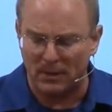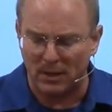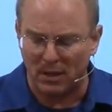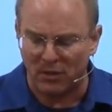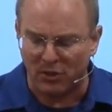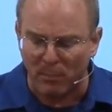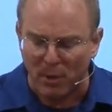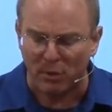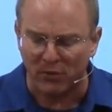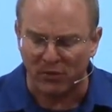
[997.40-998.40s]
Some
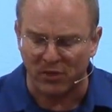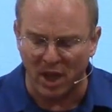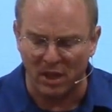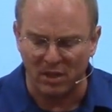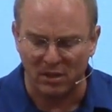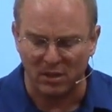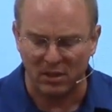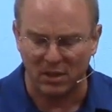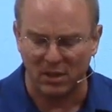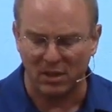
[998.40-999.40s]
people have said
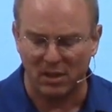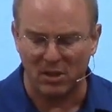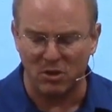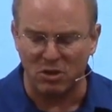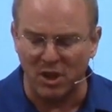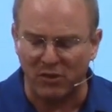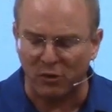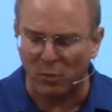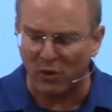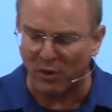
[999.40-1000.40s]

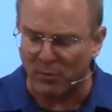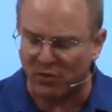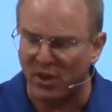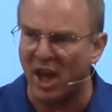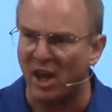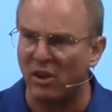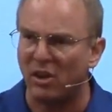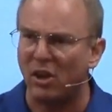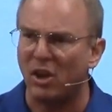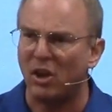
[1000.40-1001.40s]
Jesus was
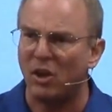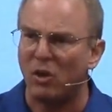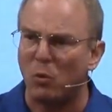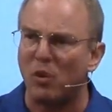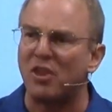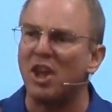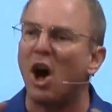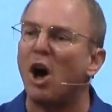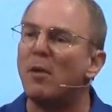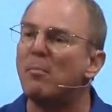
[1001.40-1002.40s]
upset with the
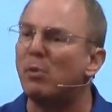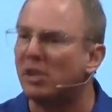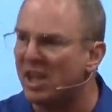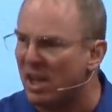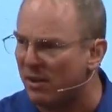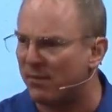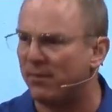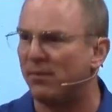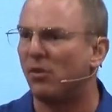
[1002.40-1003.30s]
unbelief